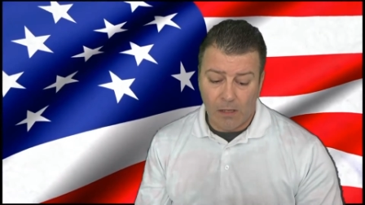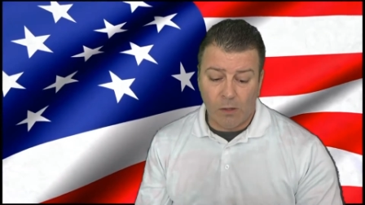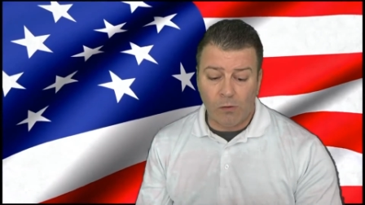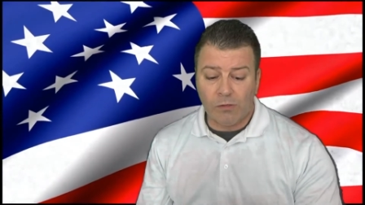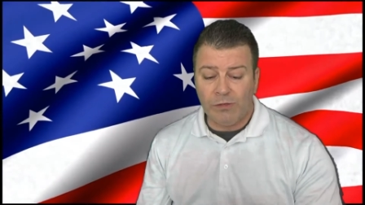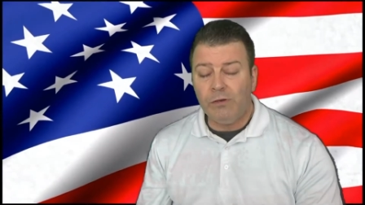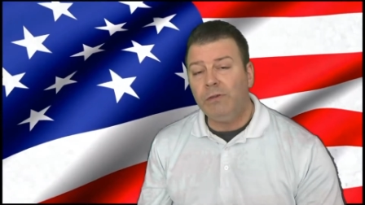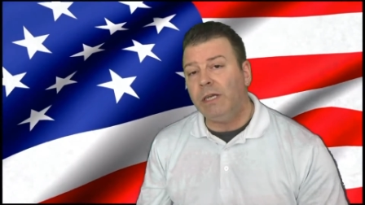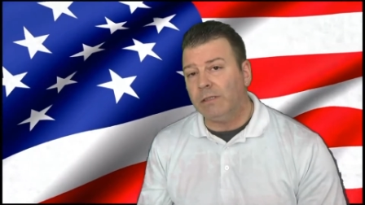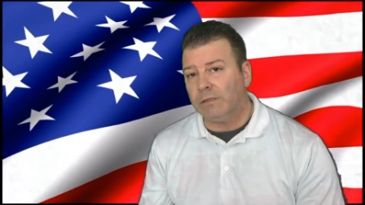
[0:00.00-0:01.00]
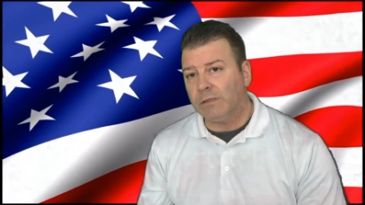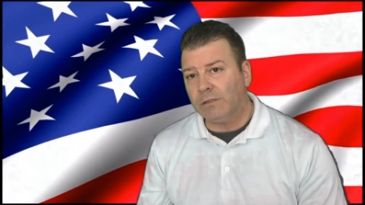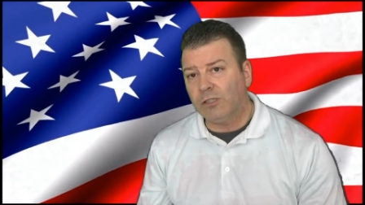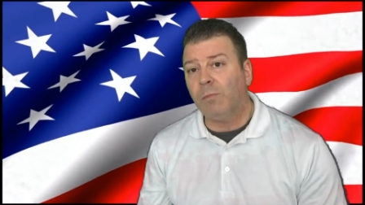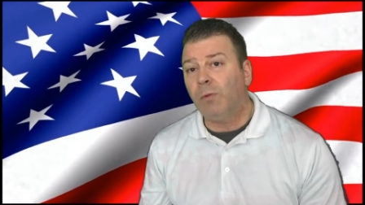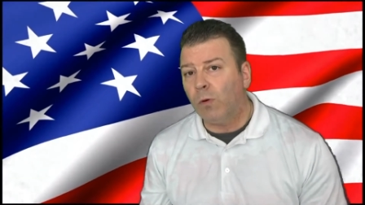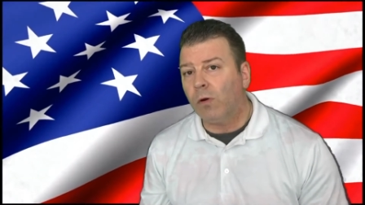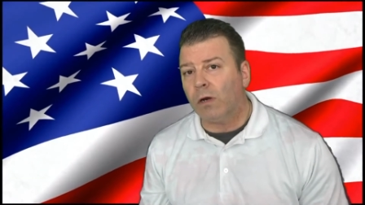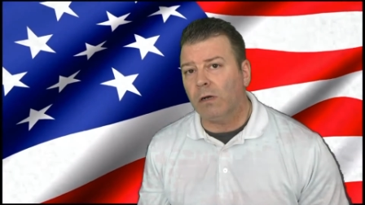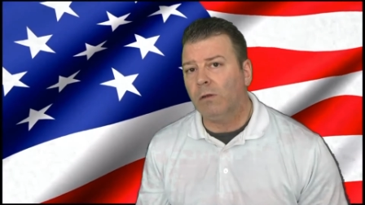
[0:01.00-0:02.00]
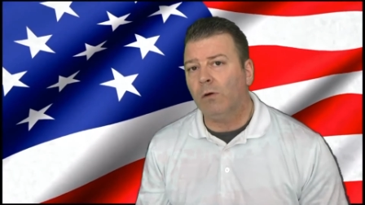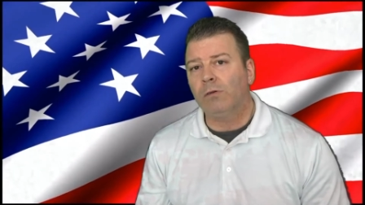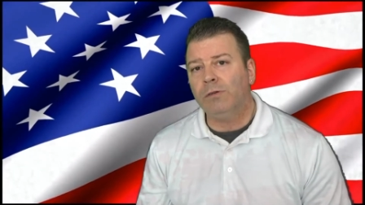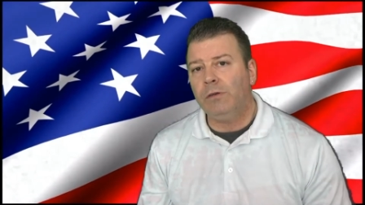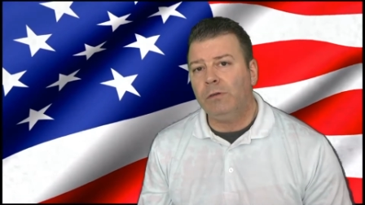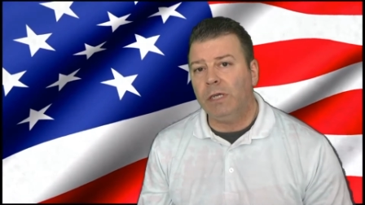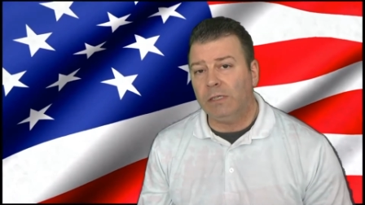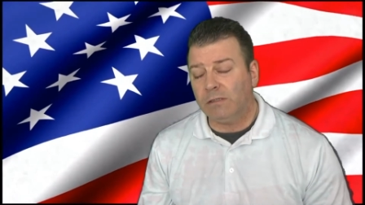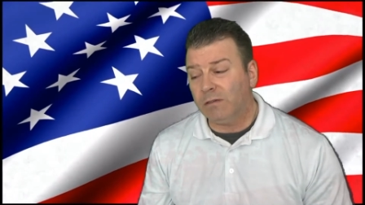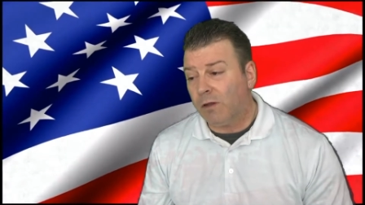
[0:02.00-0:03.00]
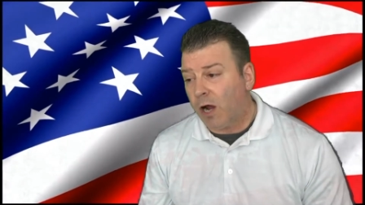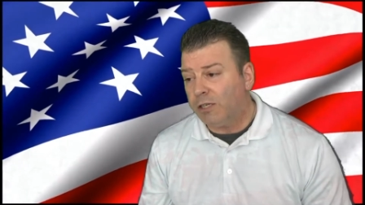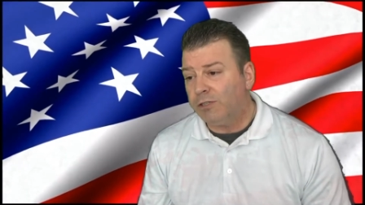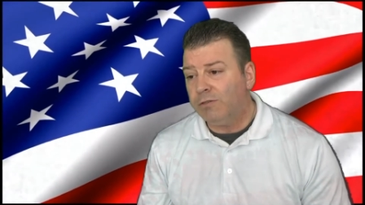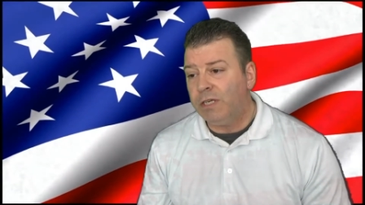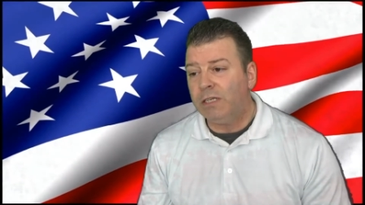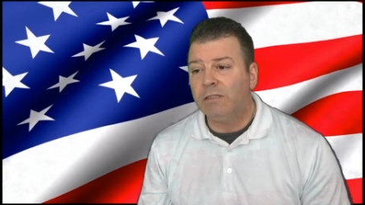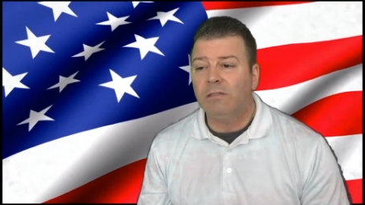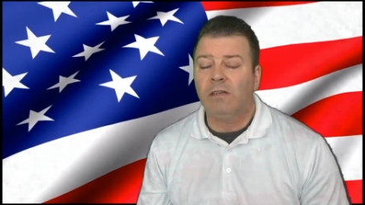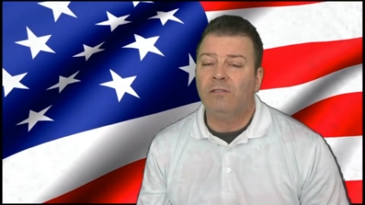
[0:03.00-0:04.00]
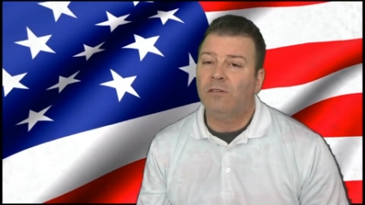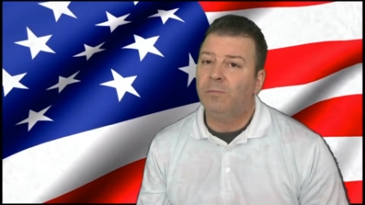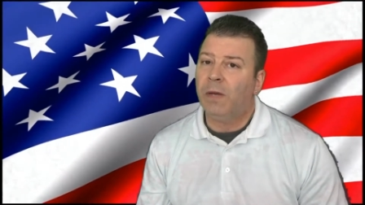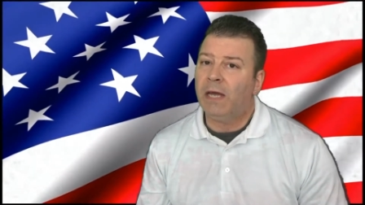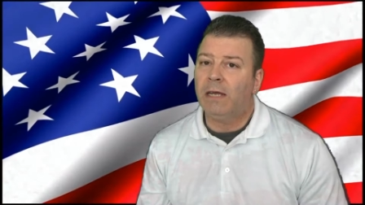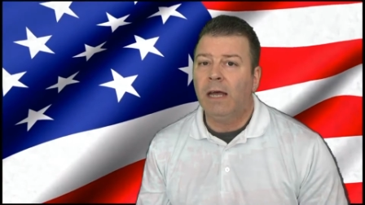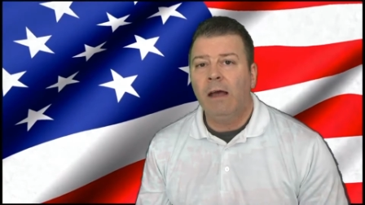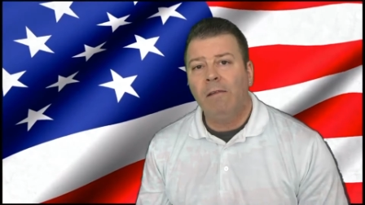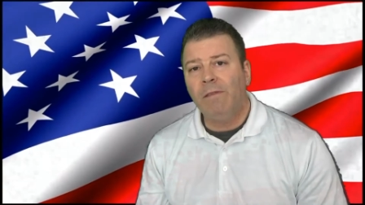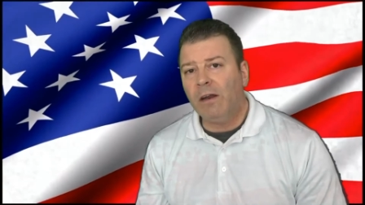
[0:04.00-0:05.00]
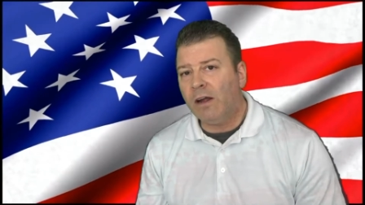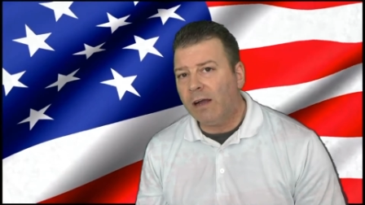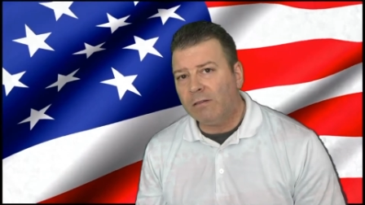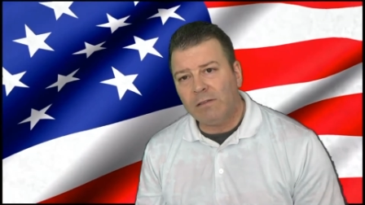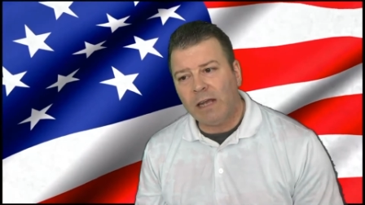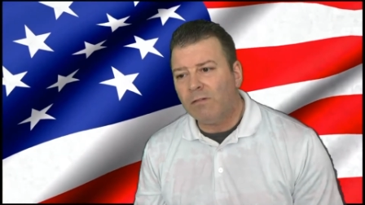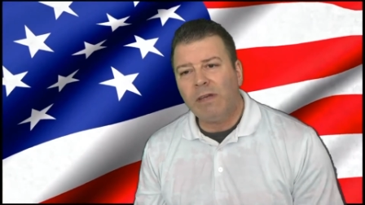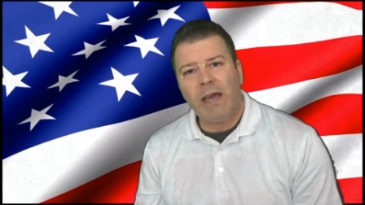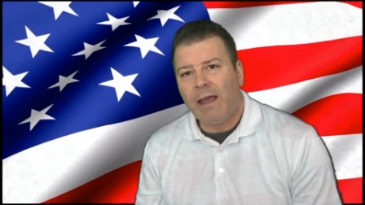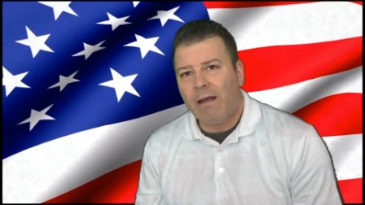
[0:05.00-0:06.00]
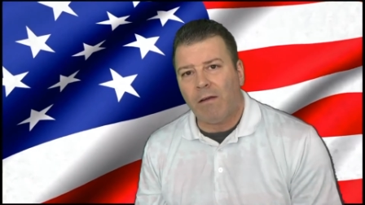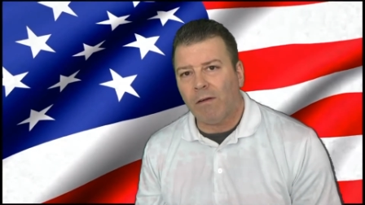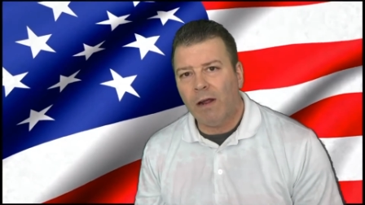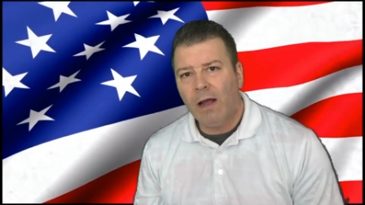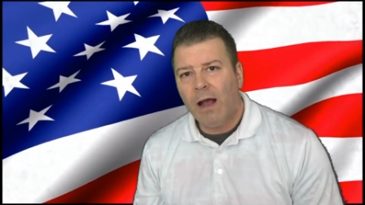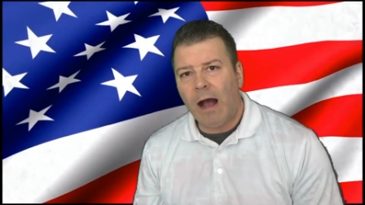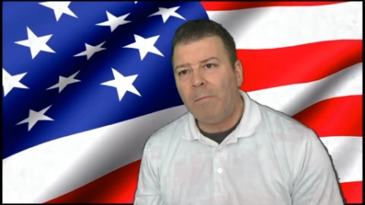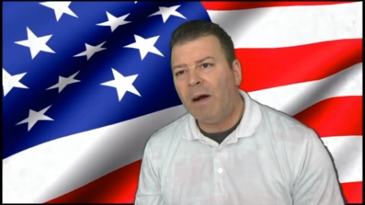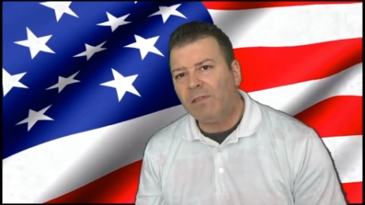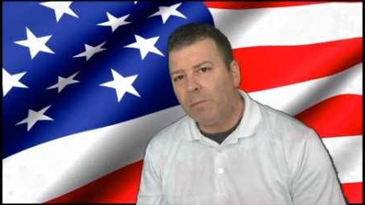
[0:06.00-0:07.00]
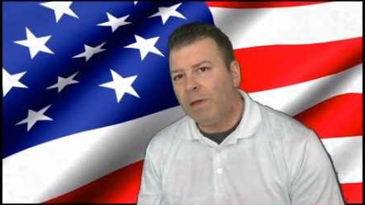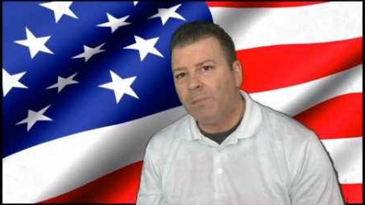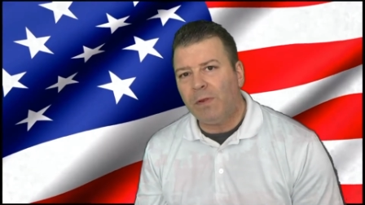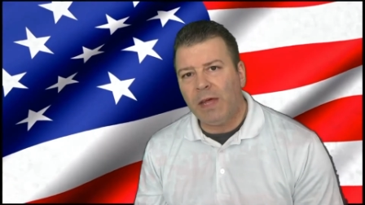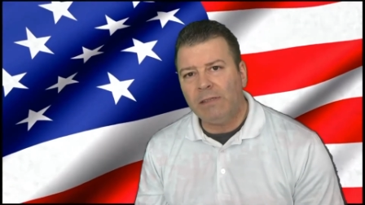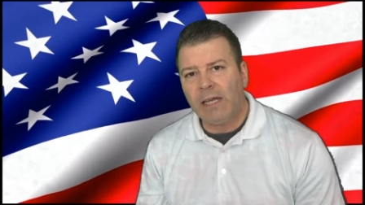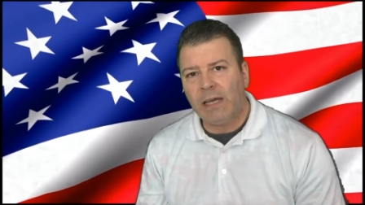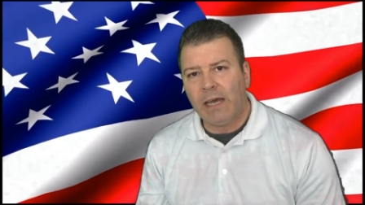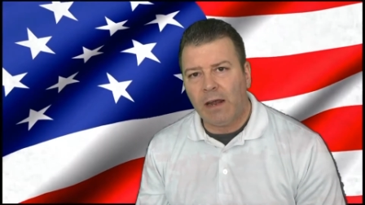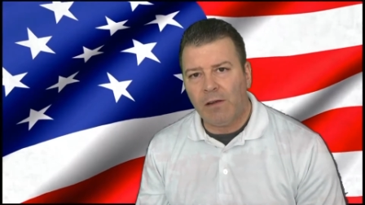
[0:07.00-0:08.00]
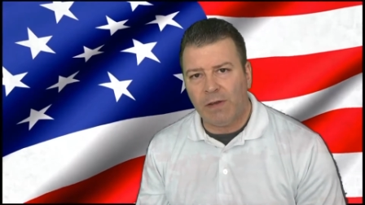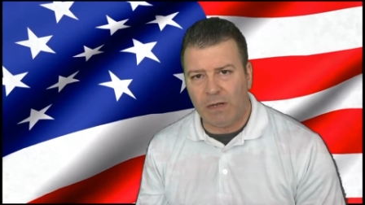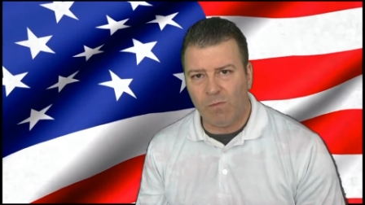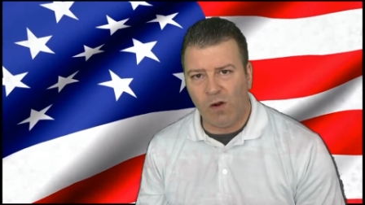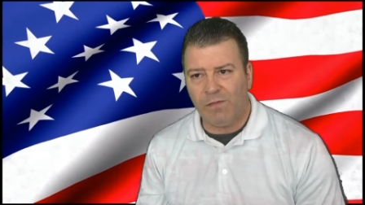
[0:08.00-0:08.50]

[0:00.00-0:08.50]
Local unions, support local unions. Large unions, they're too big. They're not, they don't care about the people they take care of anymore.